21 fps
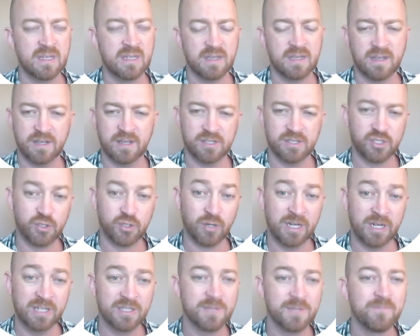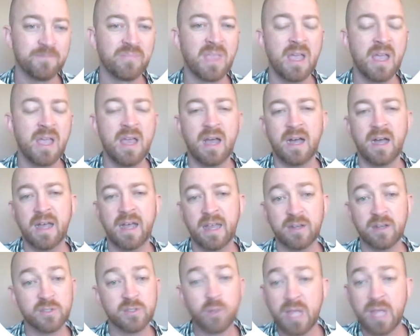strange. It
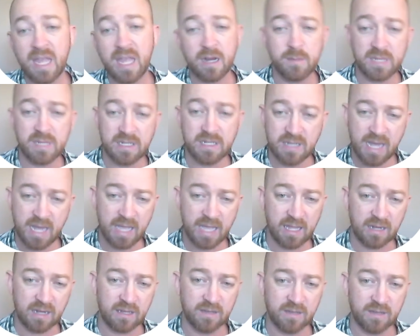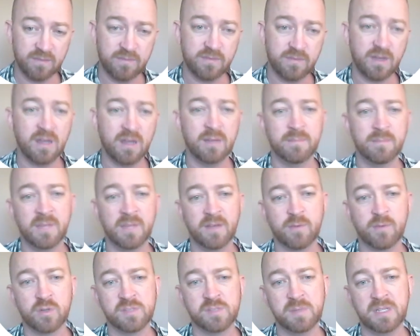also cannot be negative, of
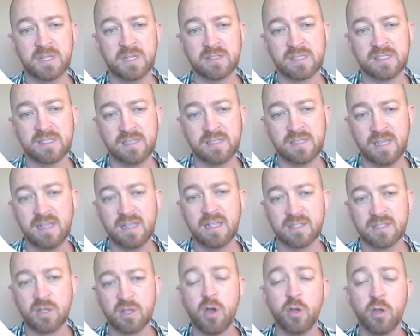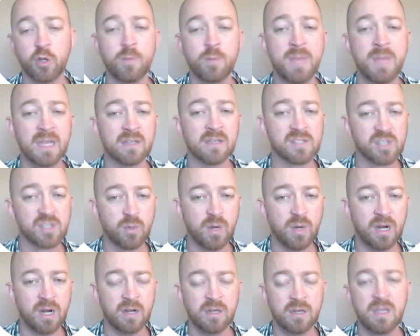course, because it's called omega
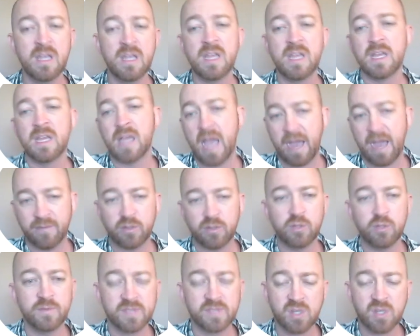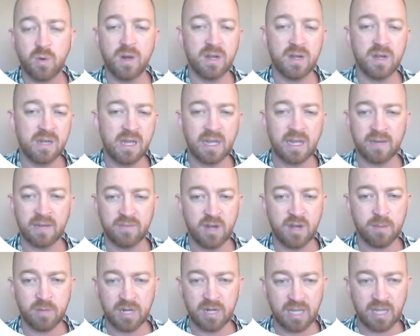squared. After you've squared a negative
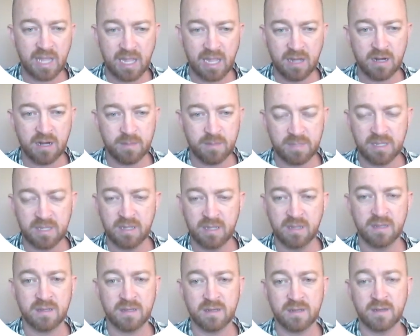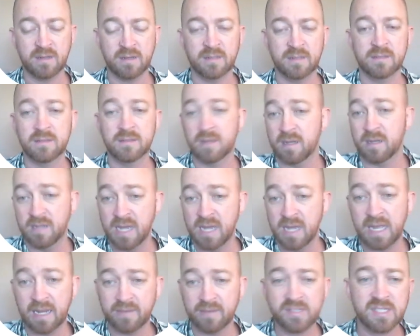number, it cannot be a
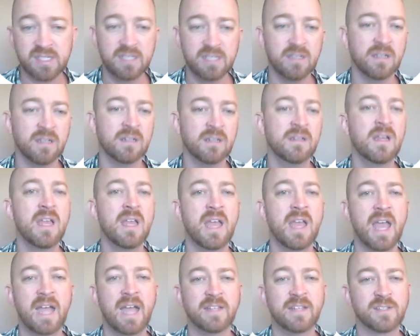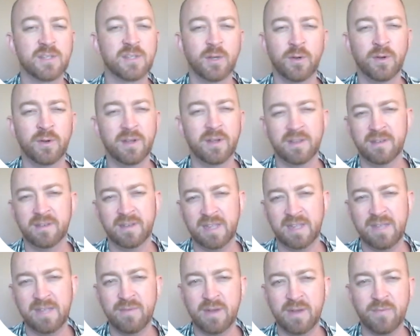negative still. And so
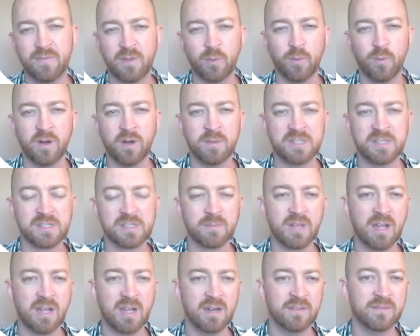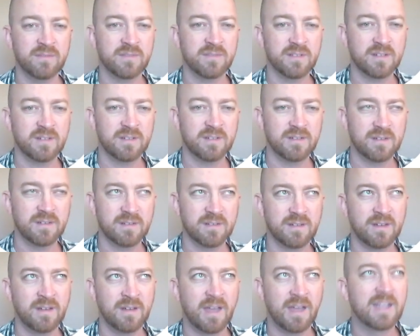even if there were to be some kind of,
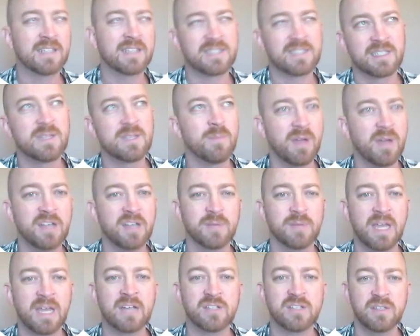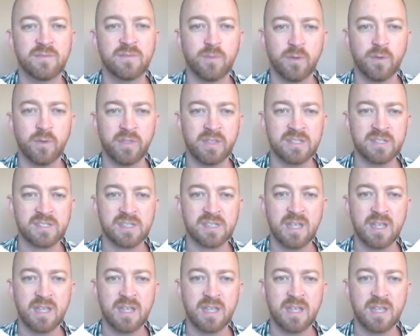I guess it's impossible actually for this